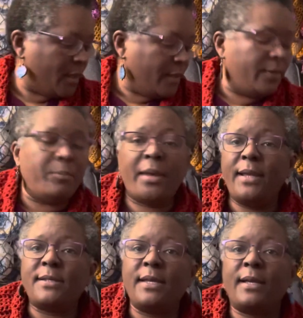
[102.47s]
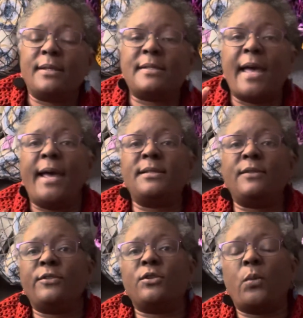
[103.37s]
The basic size of
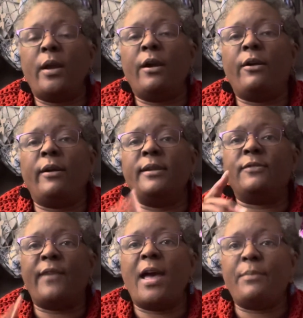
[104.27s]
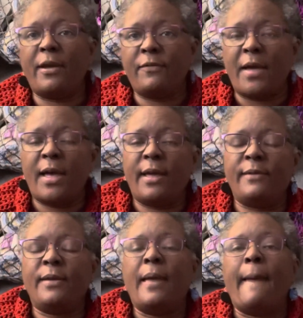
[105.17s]
the square is 5 by 5,
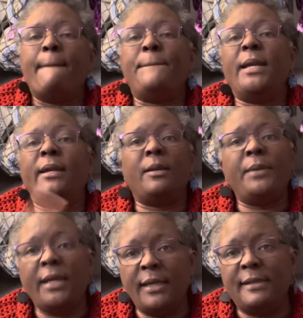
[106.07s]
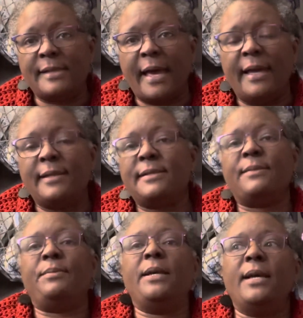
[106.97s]
but it can be any size
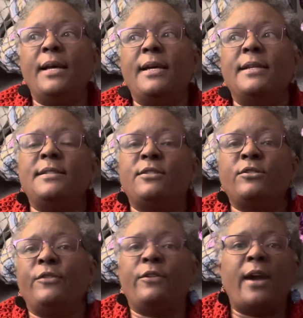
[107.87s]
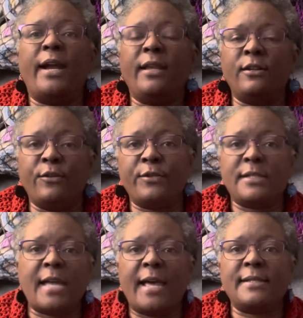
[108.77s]
because there's a variety of different
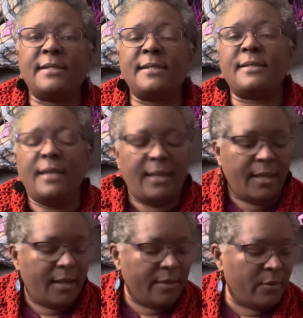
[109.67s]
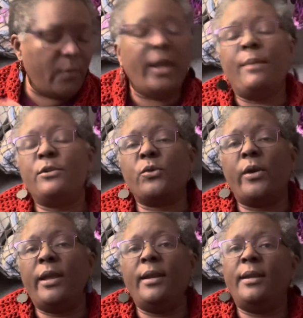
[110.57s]
sizes. And the way I'm
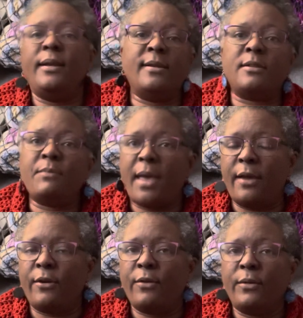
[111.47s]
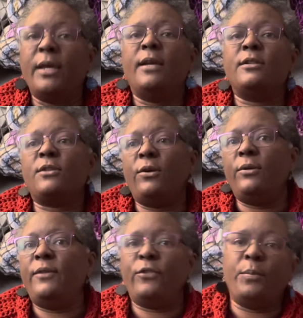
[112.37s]
joining it, it doesn't matter. So
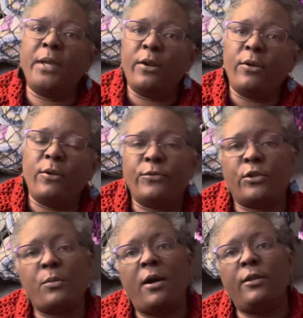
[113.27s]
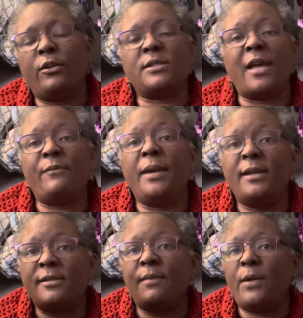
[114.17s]
if they're bigger or if they're smaller, because I've made
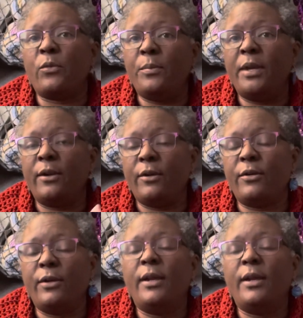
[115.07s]
some that were bigger